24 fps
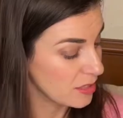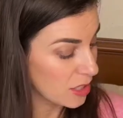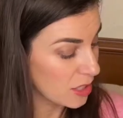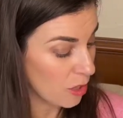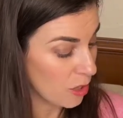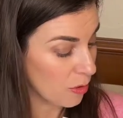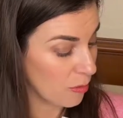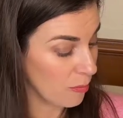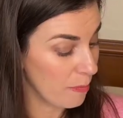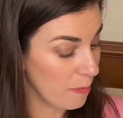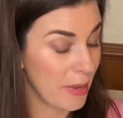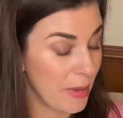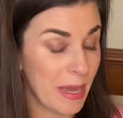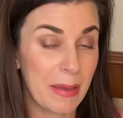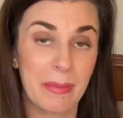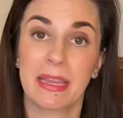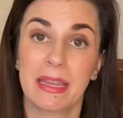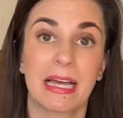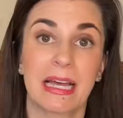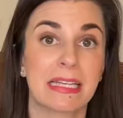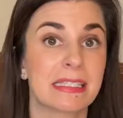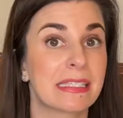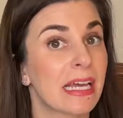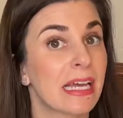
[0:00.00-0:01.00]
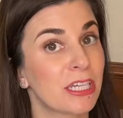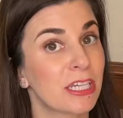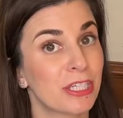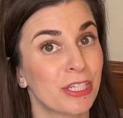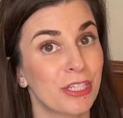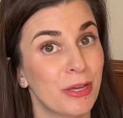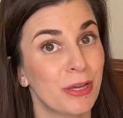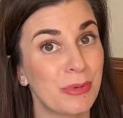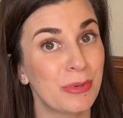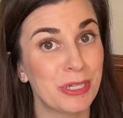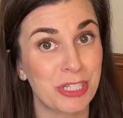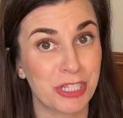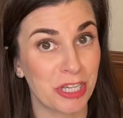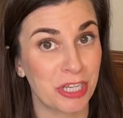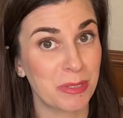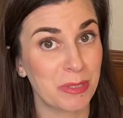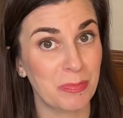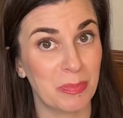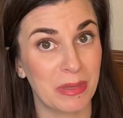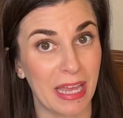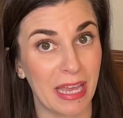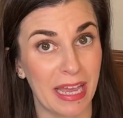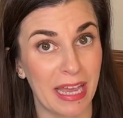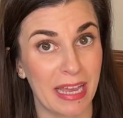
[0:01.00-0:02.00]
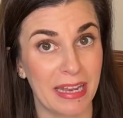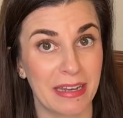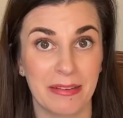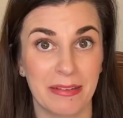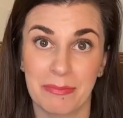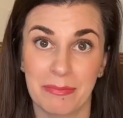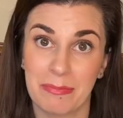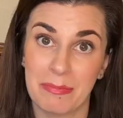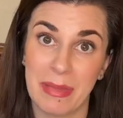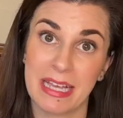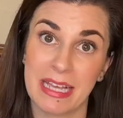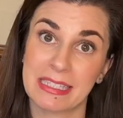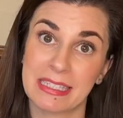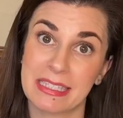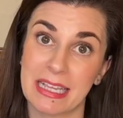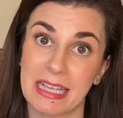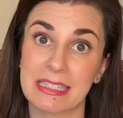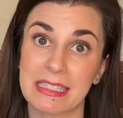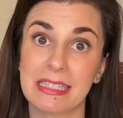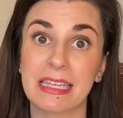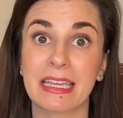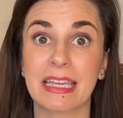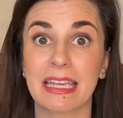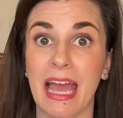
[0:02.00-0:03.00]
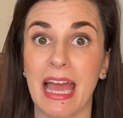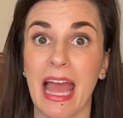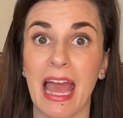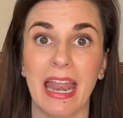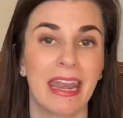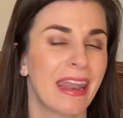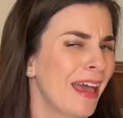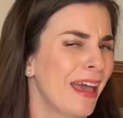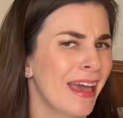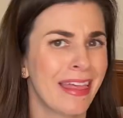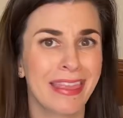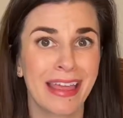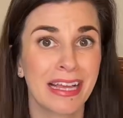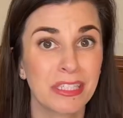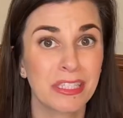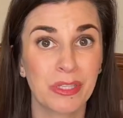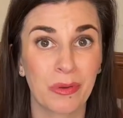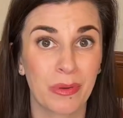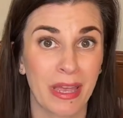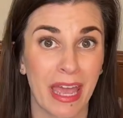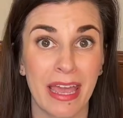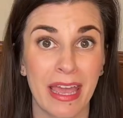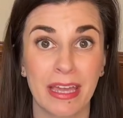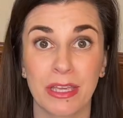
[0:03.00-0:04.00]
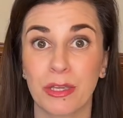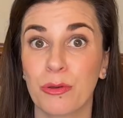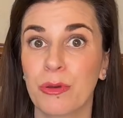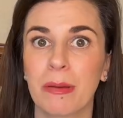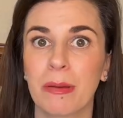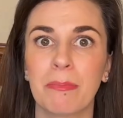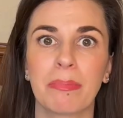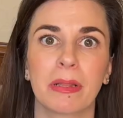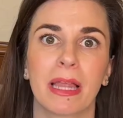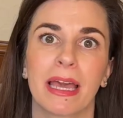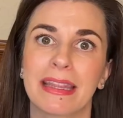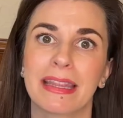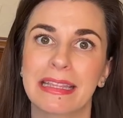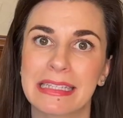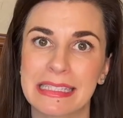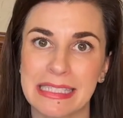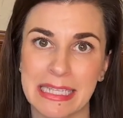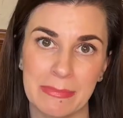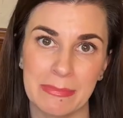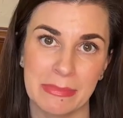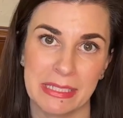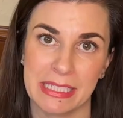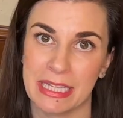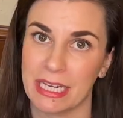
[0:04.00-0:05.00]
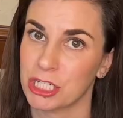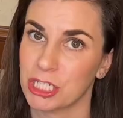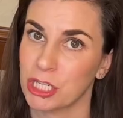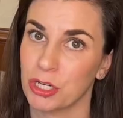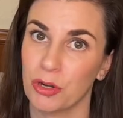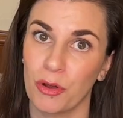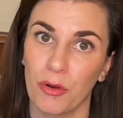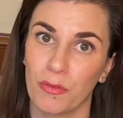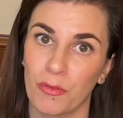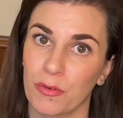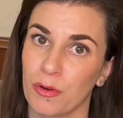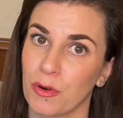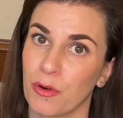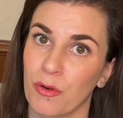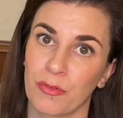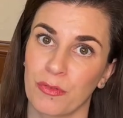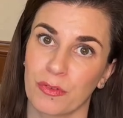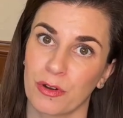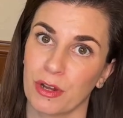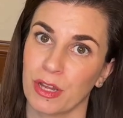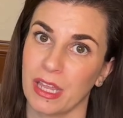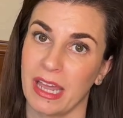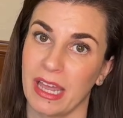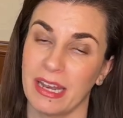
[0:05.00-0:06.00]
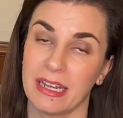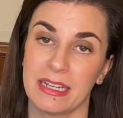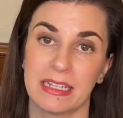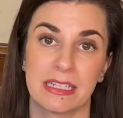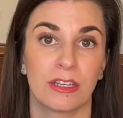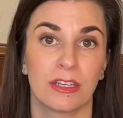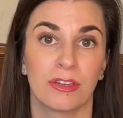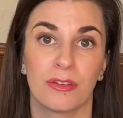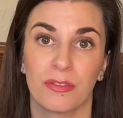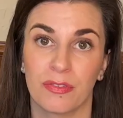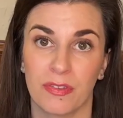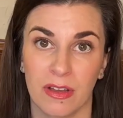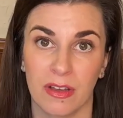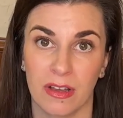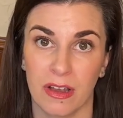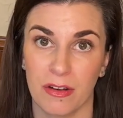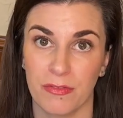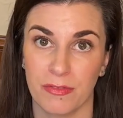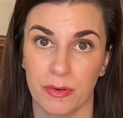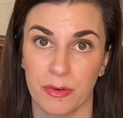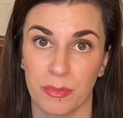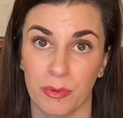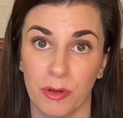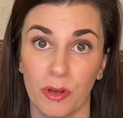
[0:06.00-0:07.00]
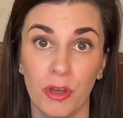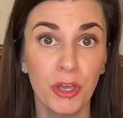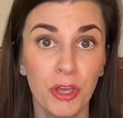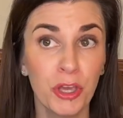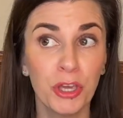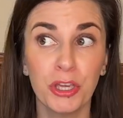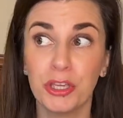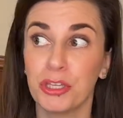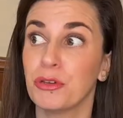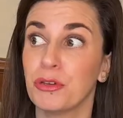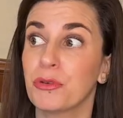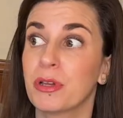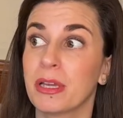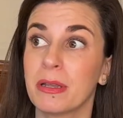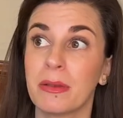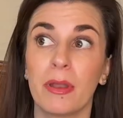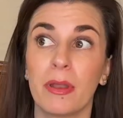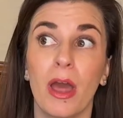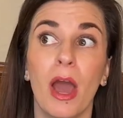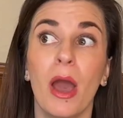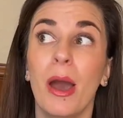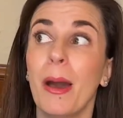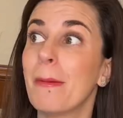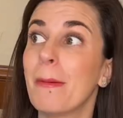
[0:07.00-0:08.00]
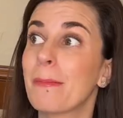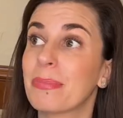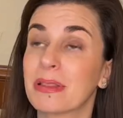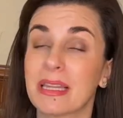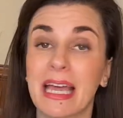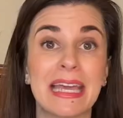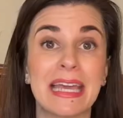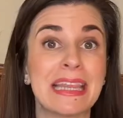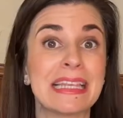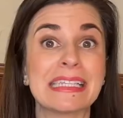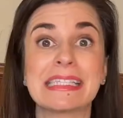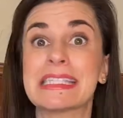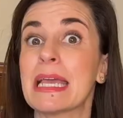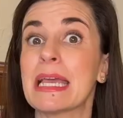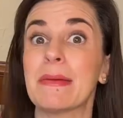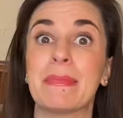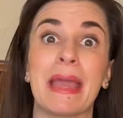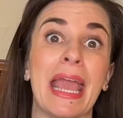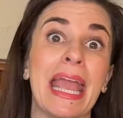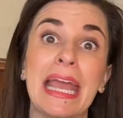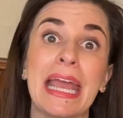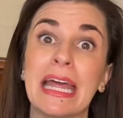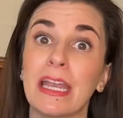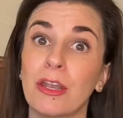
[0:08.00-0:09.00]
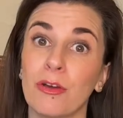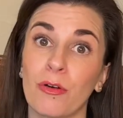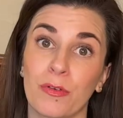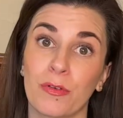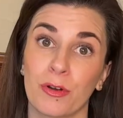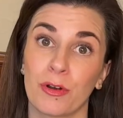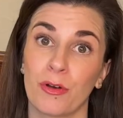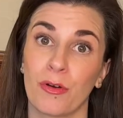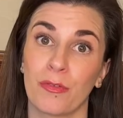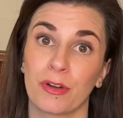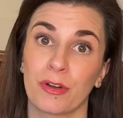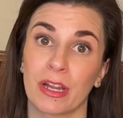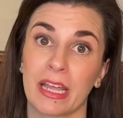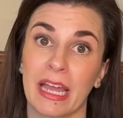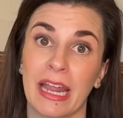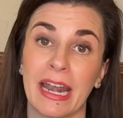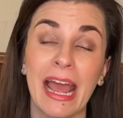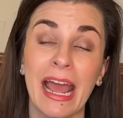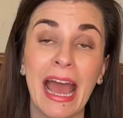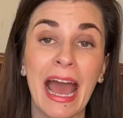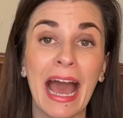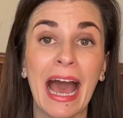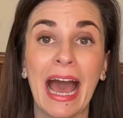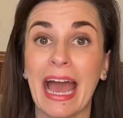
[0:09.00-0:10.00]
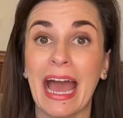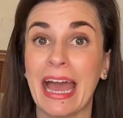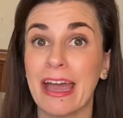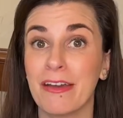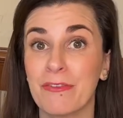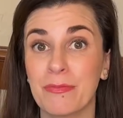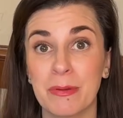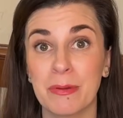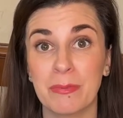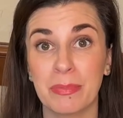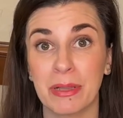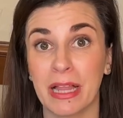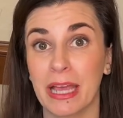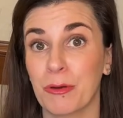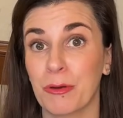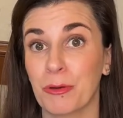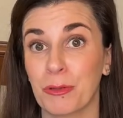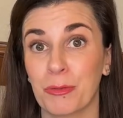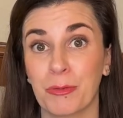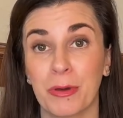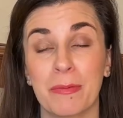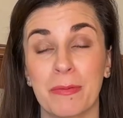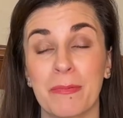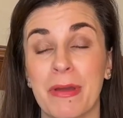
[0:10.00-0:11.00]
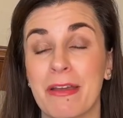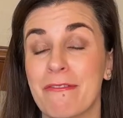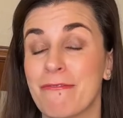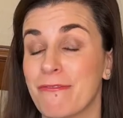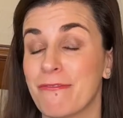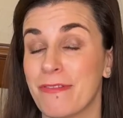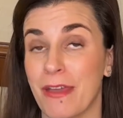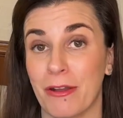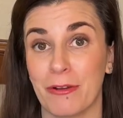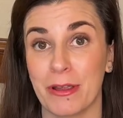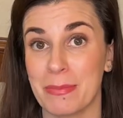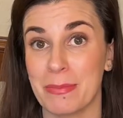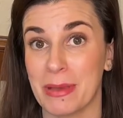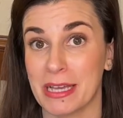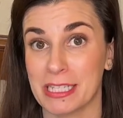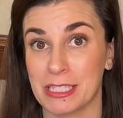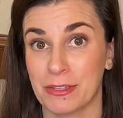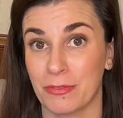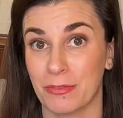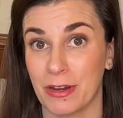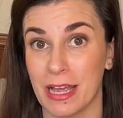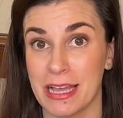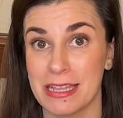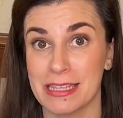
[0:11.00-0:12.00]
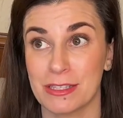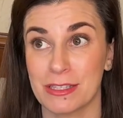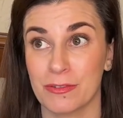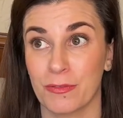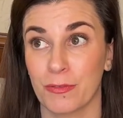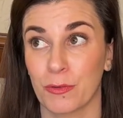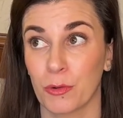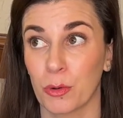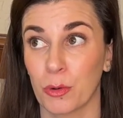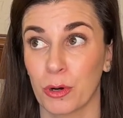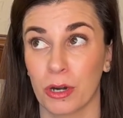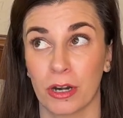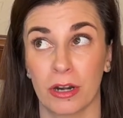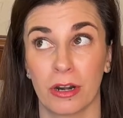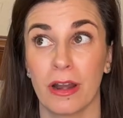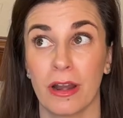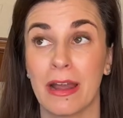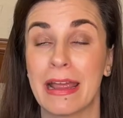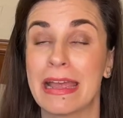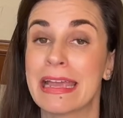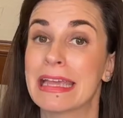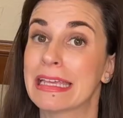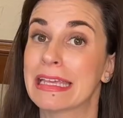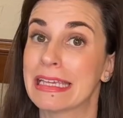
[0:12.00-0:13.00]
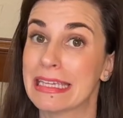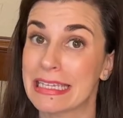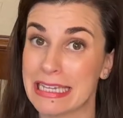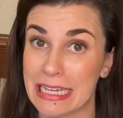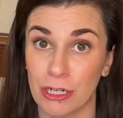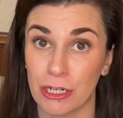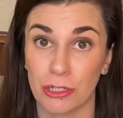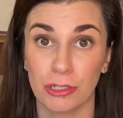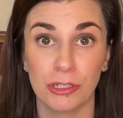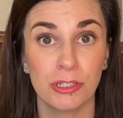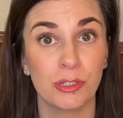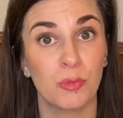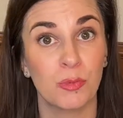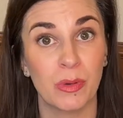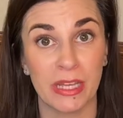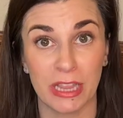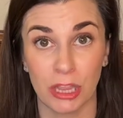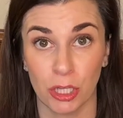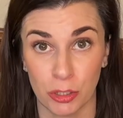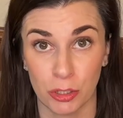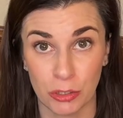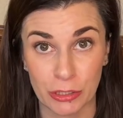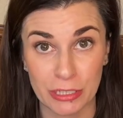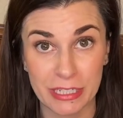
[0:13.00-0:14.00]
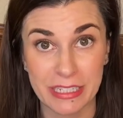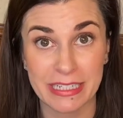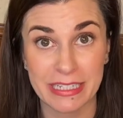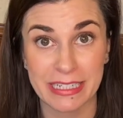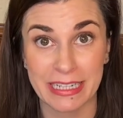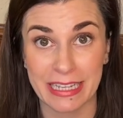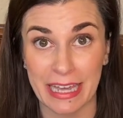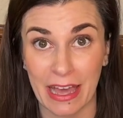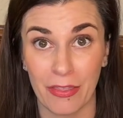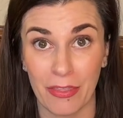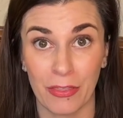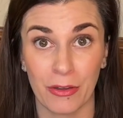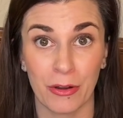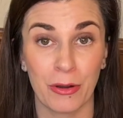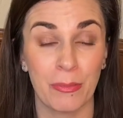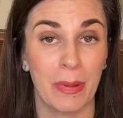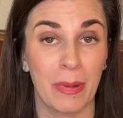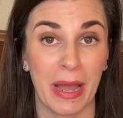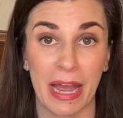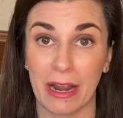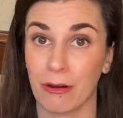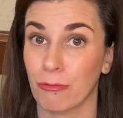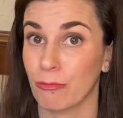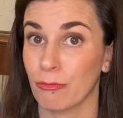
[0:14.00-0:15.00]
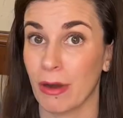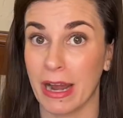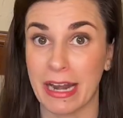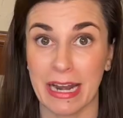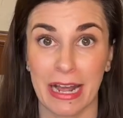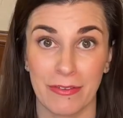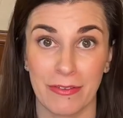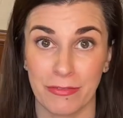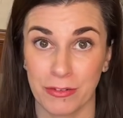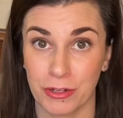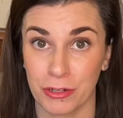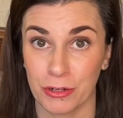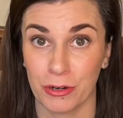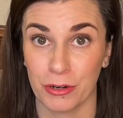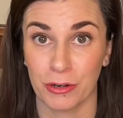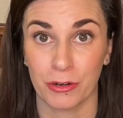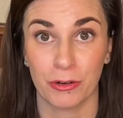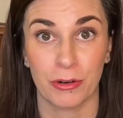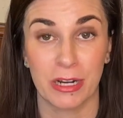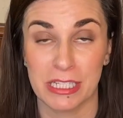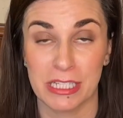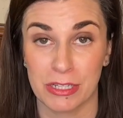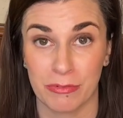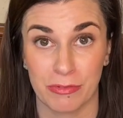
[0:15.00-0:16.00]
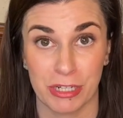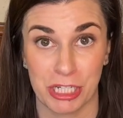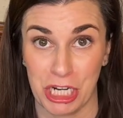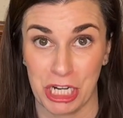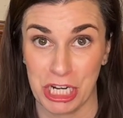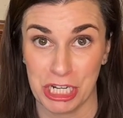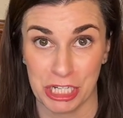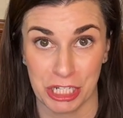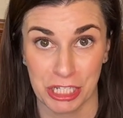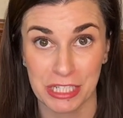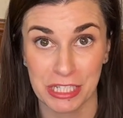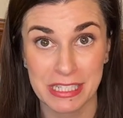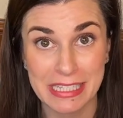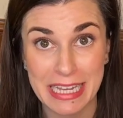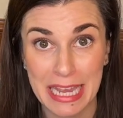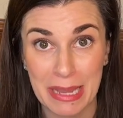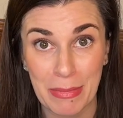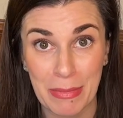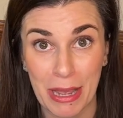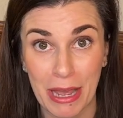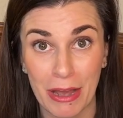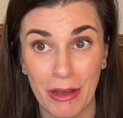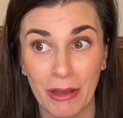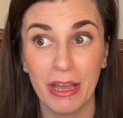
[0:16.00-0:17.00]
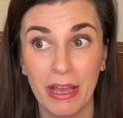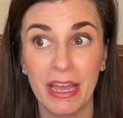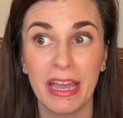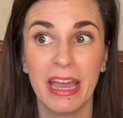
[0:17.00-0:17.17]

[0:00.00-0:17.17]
So maybe that section that we just played makes sense again. And that's okay. You can play the same section over and over again until you feel comfortable. You can play the same hand over and over again. I have been playing with one of my very best friends for years. We learned together back right after Crazy Rich Asians came out.